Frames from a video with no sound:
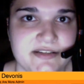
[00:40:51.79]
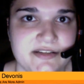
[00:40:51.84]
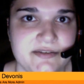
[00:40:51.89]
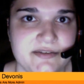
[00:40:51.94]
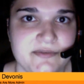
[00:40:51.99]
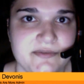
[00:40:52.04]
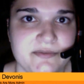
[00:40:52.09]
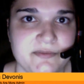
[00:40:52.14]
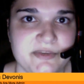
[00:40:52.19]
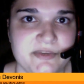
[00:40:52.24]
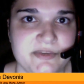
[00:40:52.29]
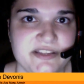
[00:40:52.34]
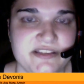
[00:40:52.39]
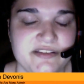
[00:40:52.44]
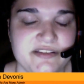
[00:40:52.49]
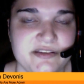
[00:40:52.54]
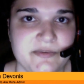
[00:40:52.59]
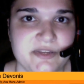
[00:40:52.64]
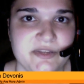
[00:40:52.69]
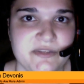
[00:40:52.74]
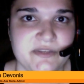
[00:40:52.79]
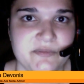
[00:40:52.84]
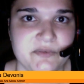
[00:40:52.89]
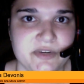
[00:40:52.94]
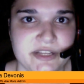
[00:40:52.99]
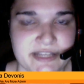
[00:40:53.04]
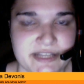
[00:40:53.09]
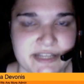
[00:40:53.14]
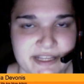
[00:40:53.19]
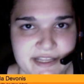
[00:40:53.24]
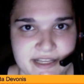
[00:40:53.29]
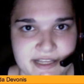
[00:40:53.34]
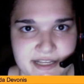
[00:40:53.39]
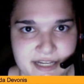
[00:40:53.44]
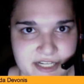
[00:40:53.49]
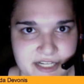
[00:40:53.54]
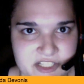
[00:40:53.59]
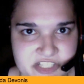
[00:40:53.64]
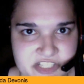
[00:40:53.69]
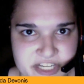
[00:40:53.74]
with one
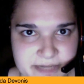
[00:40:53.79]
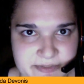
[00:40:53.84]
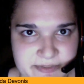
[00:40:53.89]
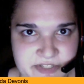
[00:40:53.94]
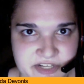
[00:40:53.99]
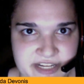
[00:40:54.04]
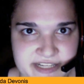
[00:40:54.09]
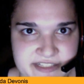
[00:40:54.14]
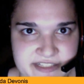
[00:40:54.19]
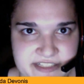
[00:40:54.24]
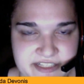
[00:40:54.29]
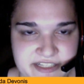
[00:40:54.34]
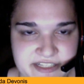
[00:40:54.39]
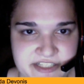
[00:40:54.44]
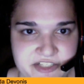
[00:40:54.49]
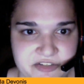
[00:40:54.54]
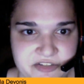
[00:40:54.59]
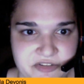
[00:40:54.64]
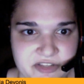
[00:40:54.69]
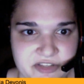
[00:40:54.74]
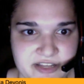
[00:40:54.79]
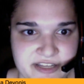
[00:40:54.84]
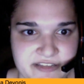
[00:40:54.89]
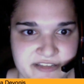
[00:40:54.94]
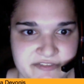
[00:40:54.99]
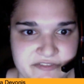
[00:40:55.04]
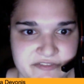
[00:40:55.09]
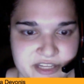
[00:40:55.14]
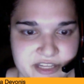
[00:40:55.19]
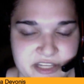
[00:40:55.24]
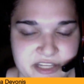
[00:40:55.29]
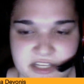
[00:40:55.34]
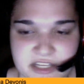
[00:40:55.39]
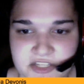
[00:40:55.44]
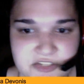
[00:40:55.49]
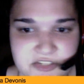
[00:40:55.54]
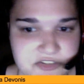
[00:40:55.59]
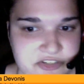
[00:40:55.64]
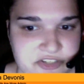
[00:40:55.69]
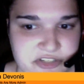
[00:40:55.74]
chapter ending in your life,
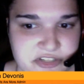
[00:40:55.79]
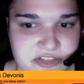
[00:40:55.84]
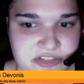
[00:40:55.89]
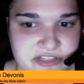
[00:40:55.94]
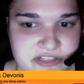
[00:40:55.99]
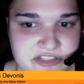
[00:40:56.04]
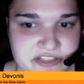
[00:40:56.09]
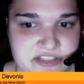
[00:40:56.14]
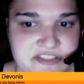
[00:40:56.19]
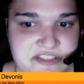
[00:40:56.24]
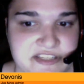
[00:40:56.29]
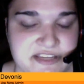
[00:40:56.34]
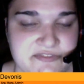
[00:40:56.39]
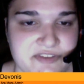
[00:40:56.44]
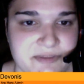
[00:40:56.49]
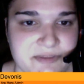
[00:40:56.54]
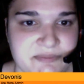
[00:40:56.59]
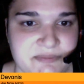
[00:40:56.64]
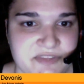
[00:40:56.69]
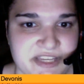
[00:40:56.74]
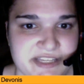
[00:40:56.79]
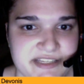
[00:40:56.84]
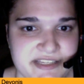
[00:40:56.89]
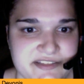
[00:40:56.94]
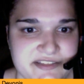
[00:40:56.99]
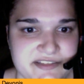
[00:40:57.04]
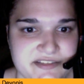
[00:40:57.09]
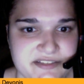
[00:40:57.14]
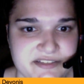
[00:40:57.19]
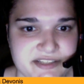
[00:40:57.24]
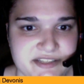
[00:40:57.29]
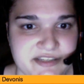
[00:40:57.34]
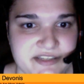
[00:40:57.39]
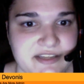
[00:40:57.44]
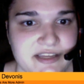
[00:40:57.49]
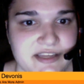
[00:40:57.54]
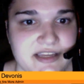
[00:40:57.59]
you shouldn't just give up that easily,